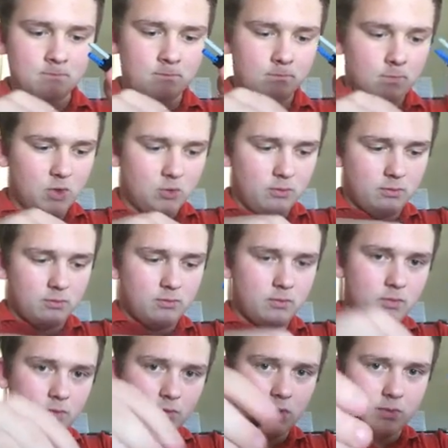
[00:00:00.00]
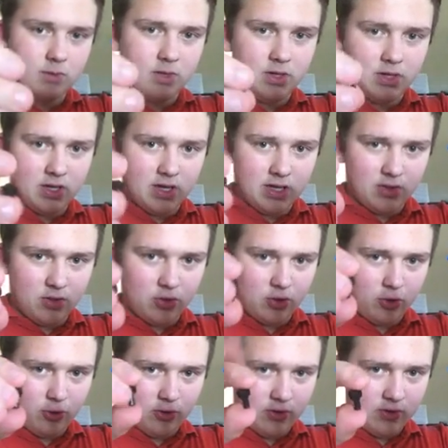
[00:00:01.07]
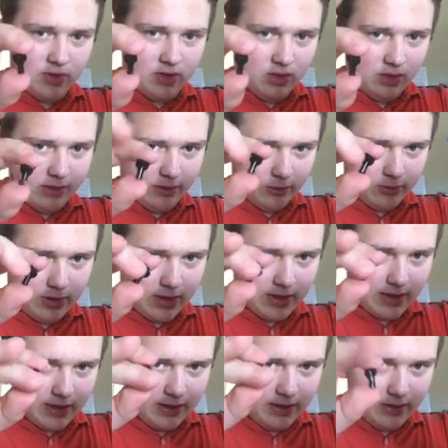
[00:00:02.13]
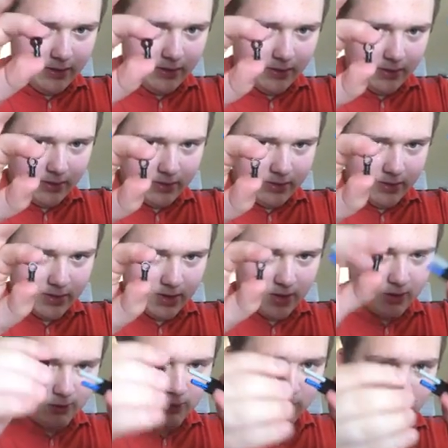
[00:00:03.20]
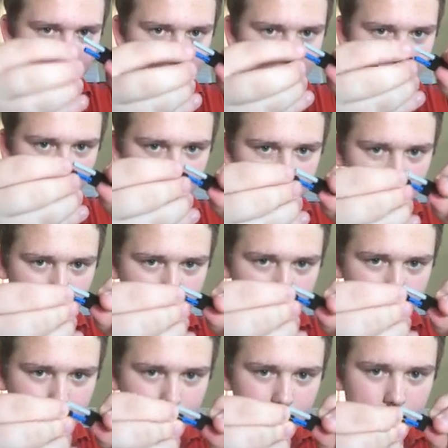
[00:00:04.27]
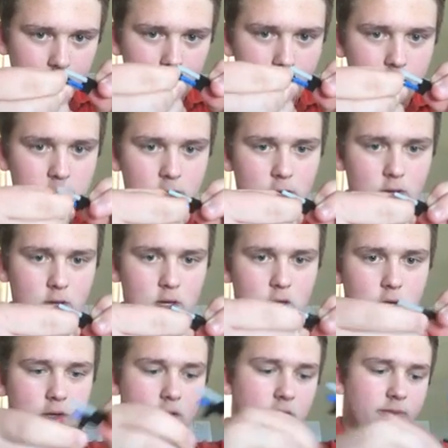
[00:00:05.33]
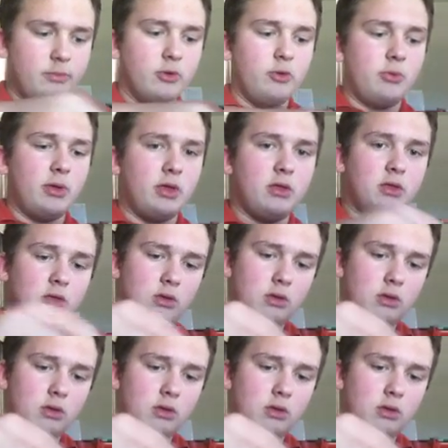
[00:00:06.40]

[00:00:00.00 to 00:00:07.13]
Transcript: Oop, wrong one. Insert this little guy, this little cylinder, onto the blue piece.